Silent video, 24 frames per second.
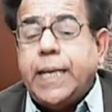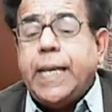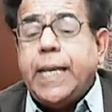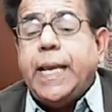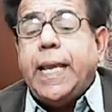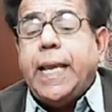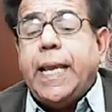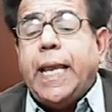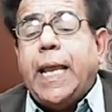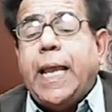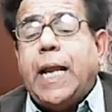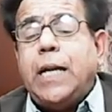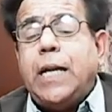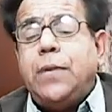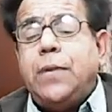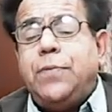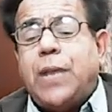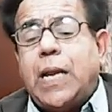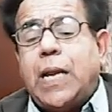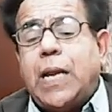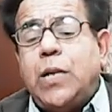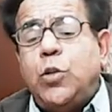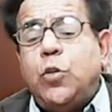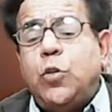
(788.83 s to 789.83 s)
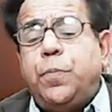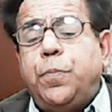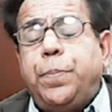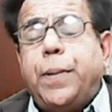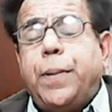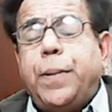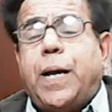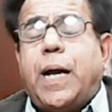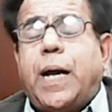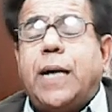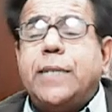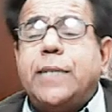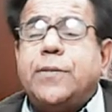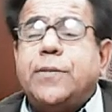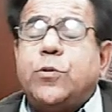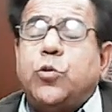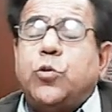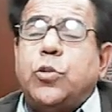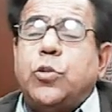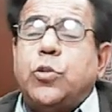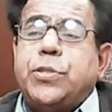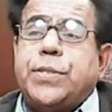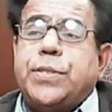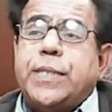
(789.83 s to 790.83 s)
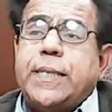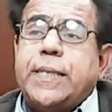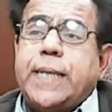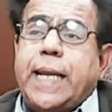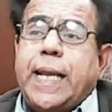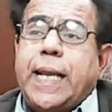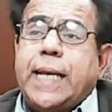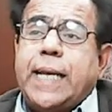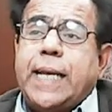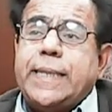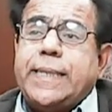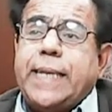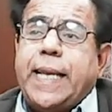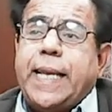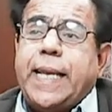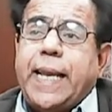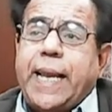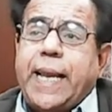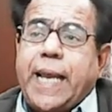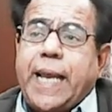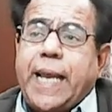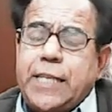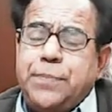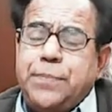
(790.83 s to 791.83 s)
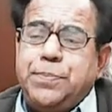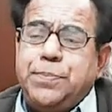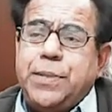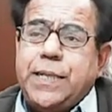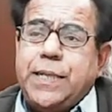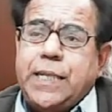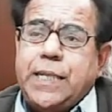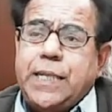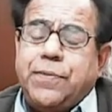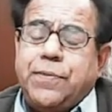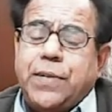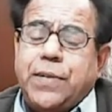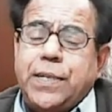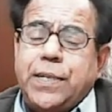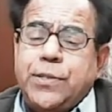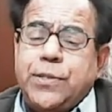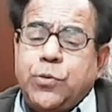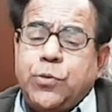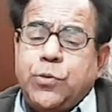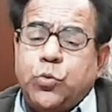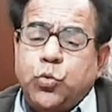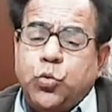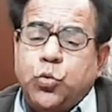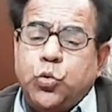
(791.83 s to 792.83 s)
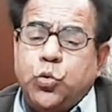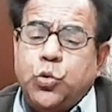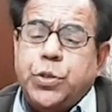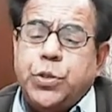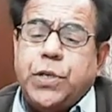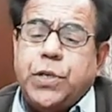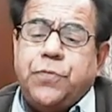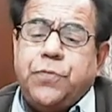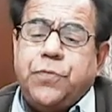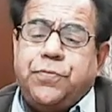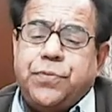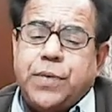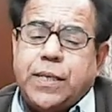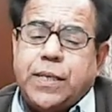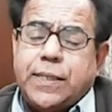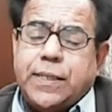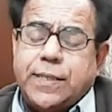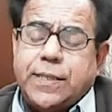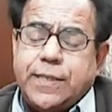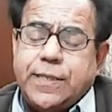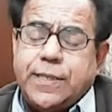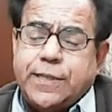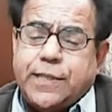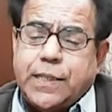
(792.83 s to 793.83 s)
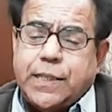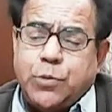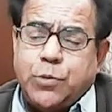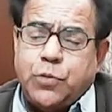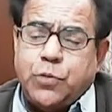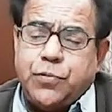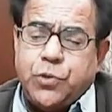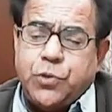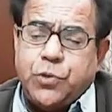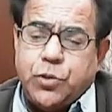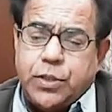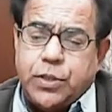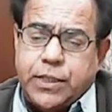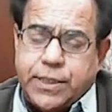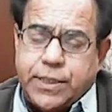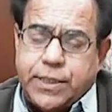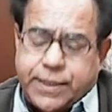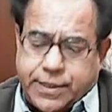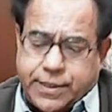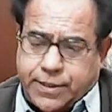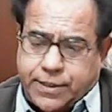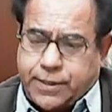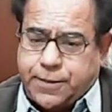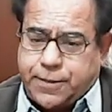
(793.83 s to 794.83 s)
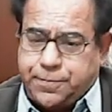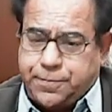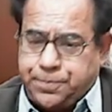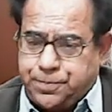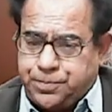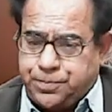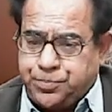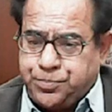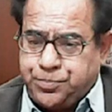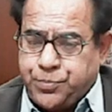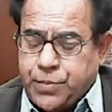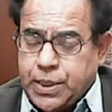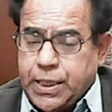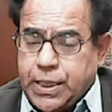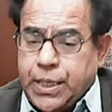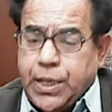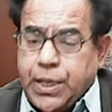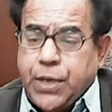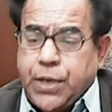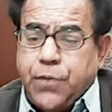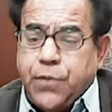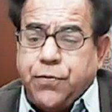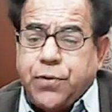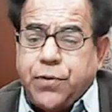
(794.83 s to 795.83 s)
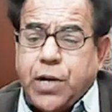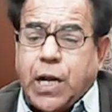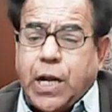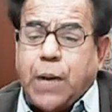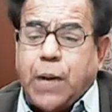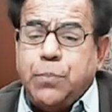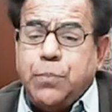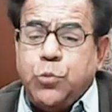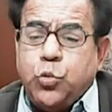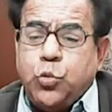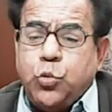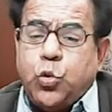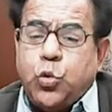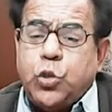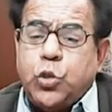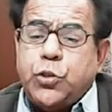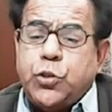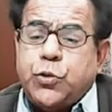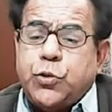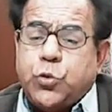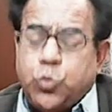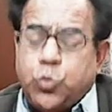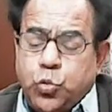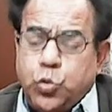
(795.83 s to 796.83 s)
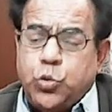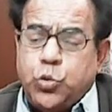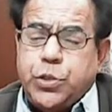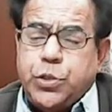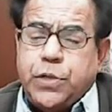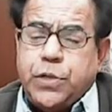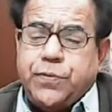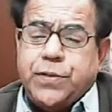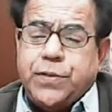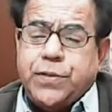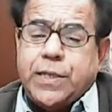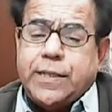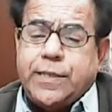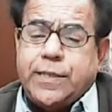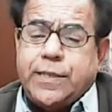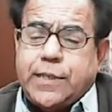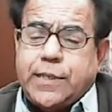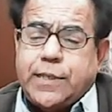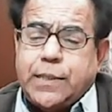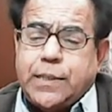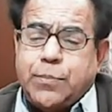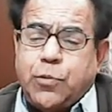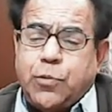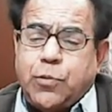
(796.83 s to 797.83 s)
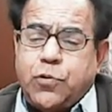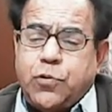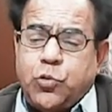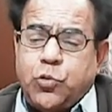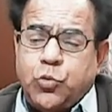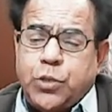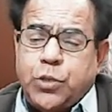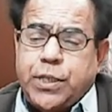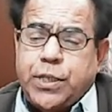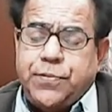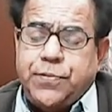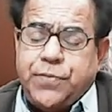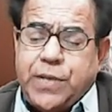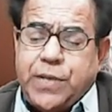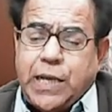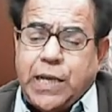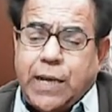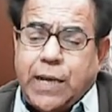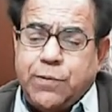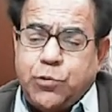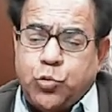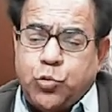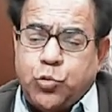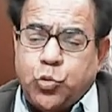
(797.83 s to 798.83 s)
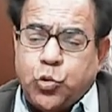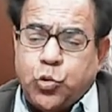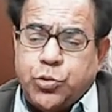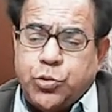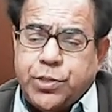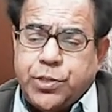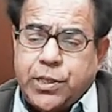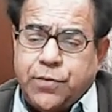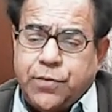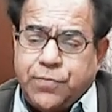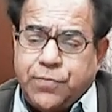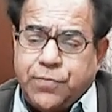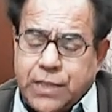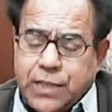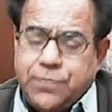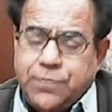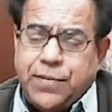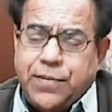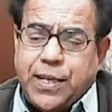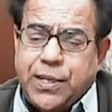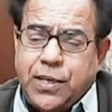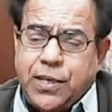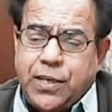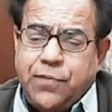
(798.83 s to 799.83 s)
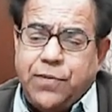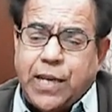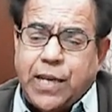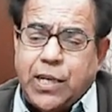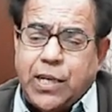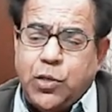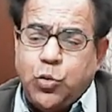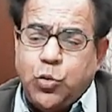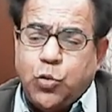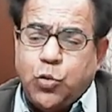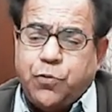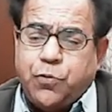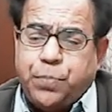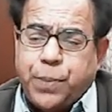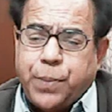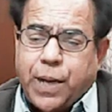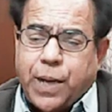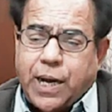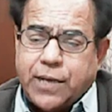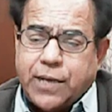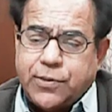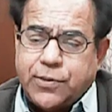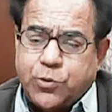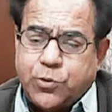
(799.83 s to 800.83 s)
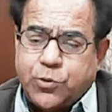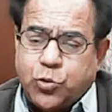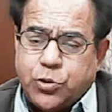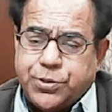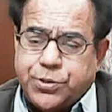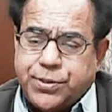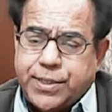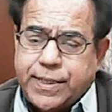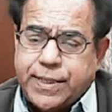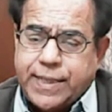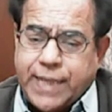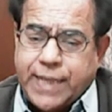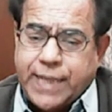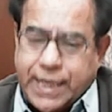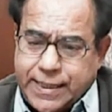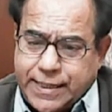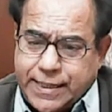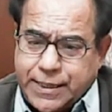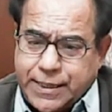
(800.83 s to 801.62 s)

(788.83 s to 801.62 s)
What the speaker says: And value of Planck's constant H has been given in two different system of units. From those two different system of units, we have chosen one value of Planck's constant H,